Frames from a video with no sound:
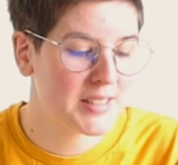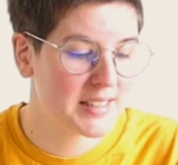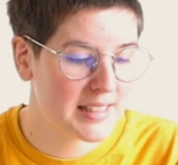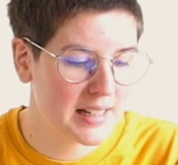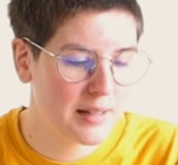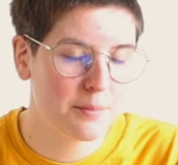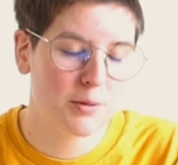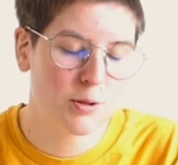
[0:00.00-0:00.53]

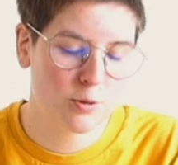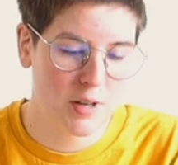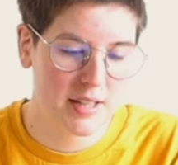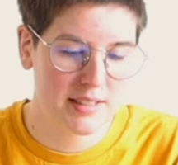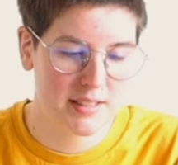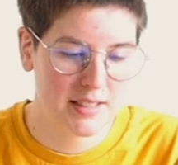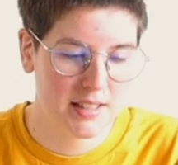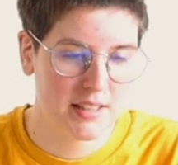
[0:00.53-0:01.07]
slip
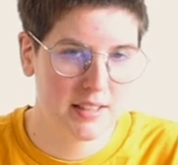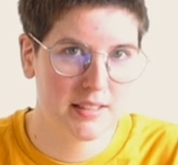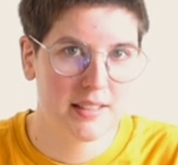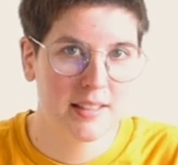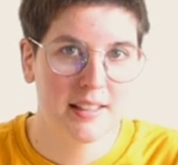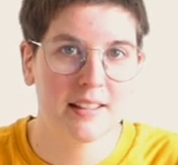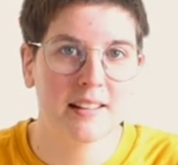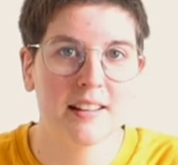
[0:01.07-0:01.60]

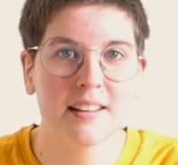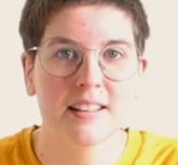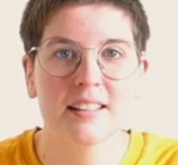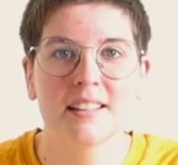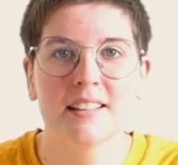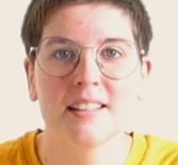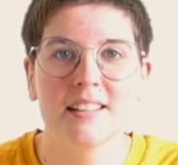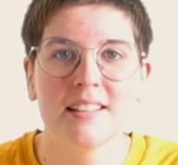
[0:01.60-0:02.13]
dresses,
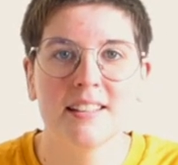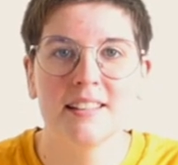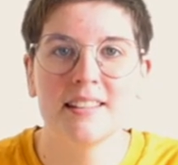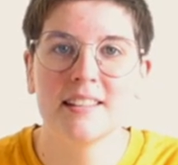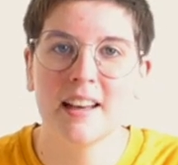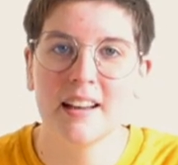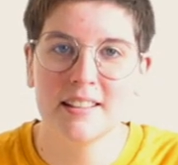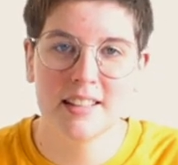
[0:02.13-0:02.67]
like
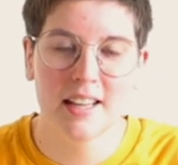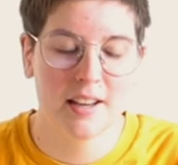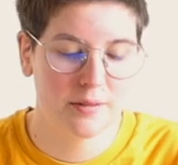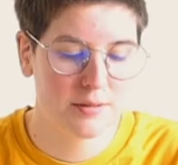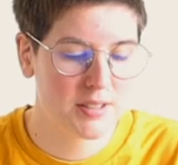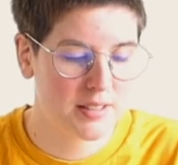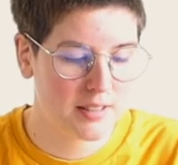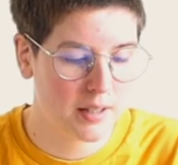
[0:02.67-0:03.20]

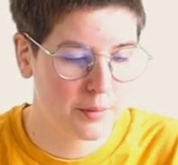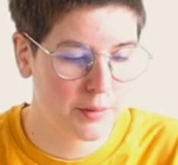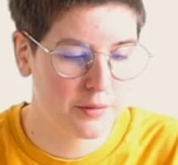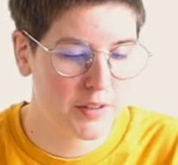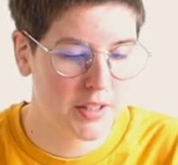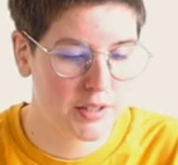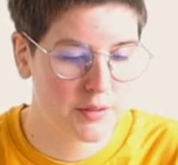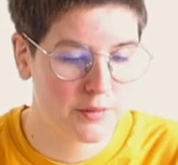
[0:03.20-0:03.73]
nightgowns type of
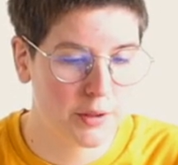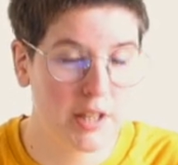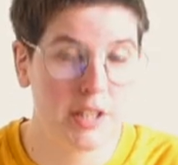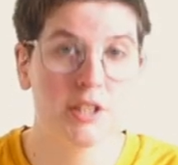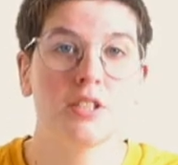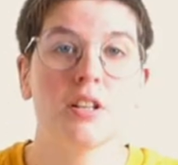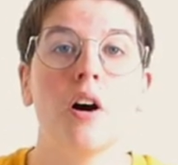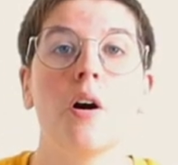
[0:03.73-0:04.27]
things for
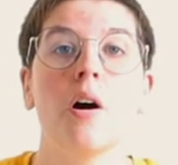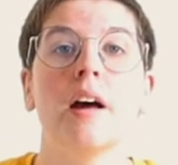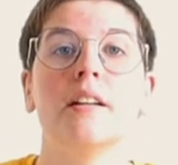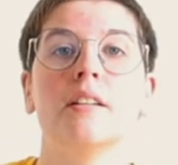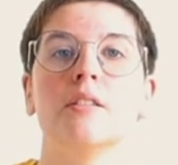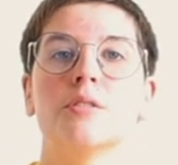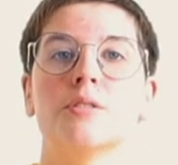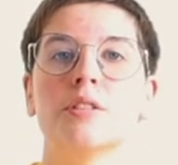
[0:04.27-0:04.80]
ages. Oh,
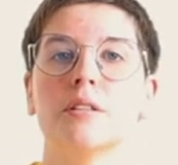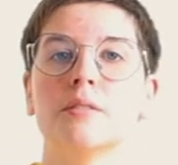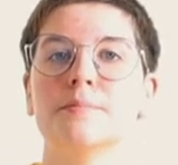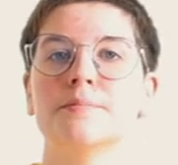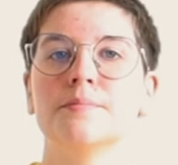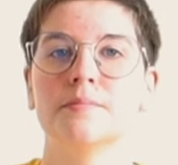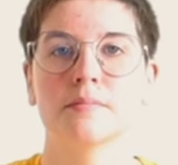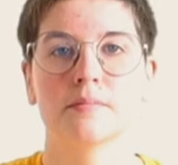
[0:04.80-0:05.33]
and also,
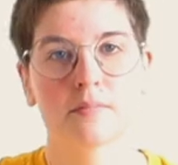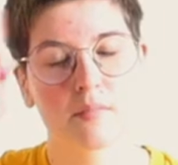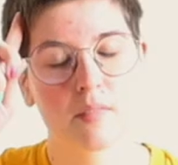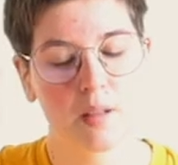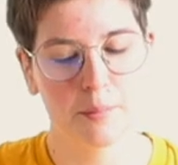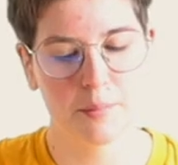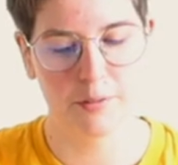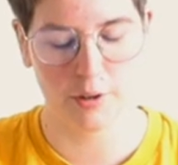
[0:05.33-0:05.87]

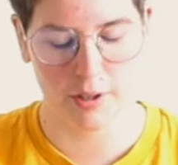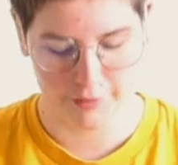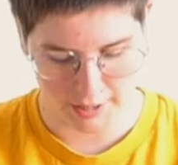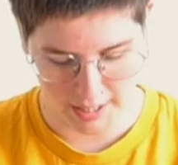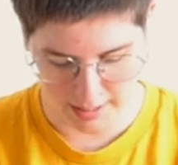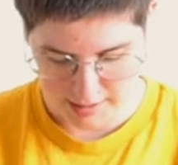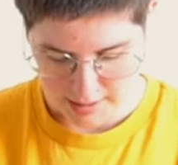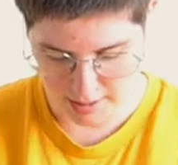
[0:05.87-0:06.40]
before I
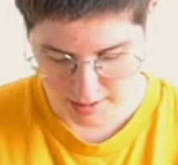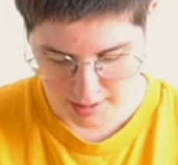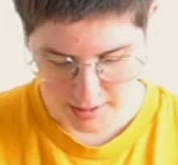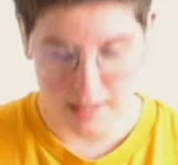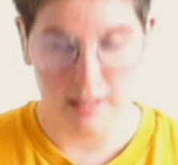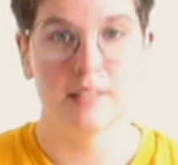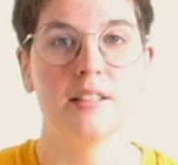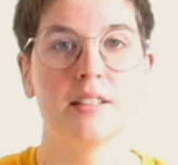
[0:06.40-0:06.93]
forget,
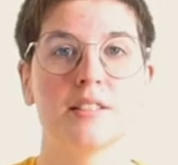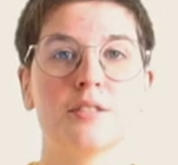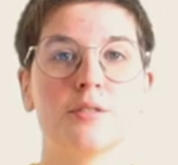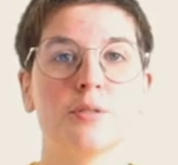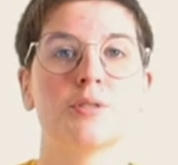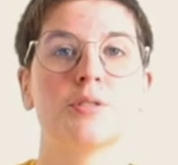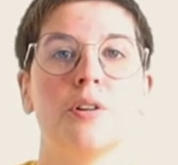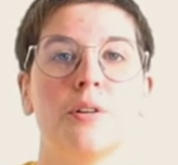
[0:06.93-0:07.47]
this is
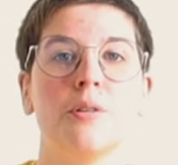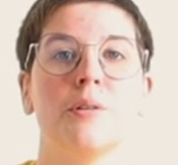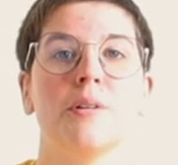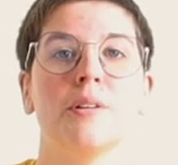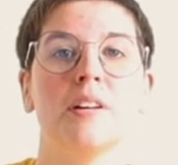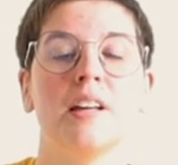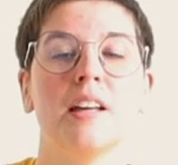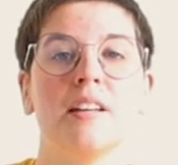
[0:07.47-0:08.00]

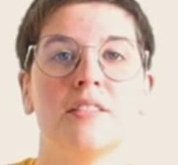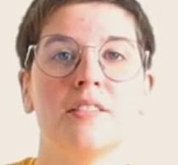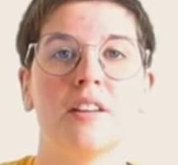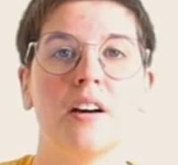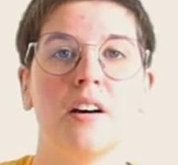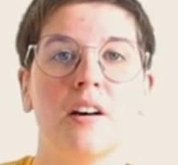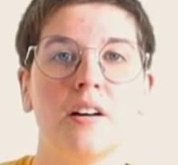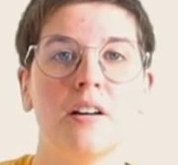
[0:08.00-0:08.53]
also in
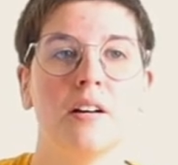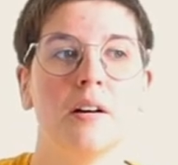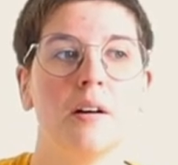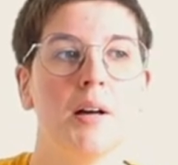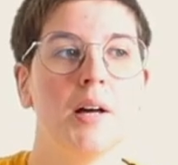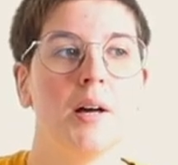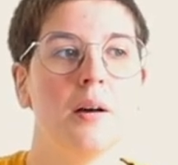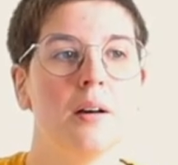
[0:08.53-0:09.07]
the
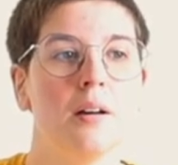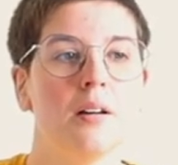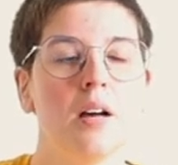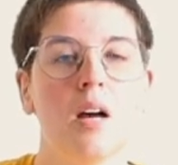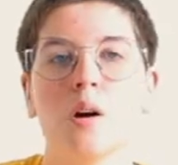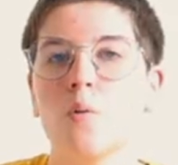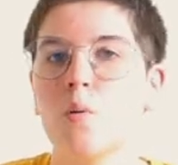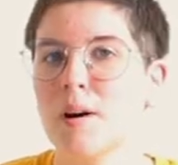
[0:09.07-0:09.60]

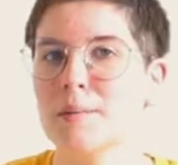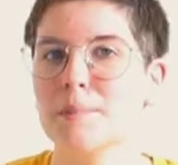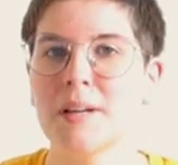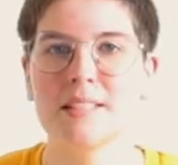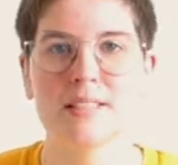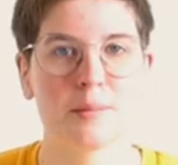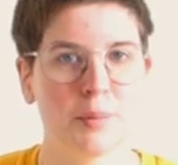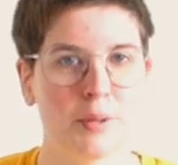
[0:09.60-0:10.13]
quite
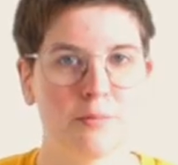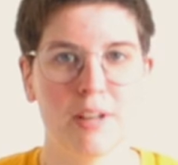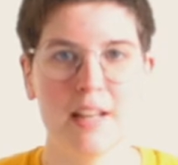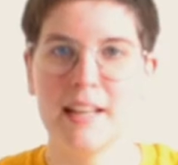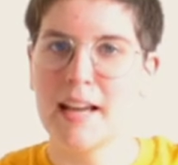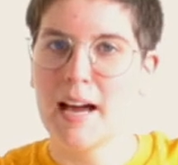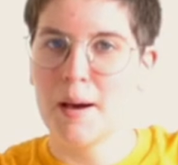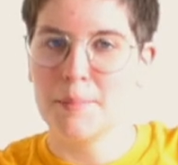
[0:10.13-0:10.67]
basic but
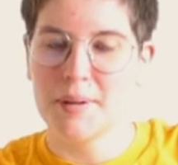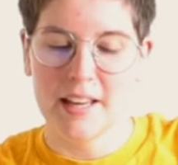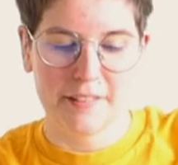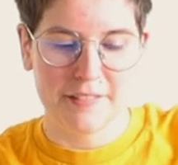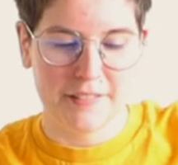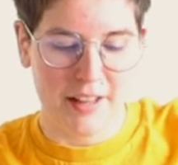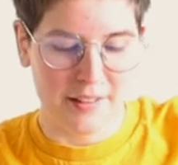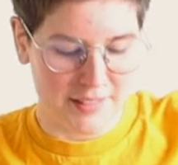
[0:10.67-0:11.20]
really happy I
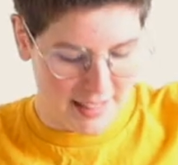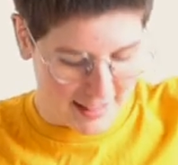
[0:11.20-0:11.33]
found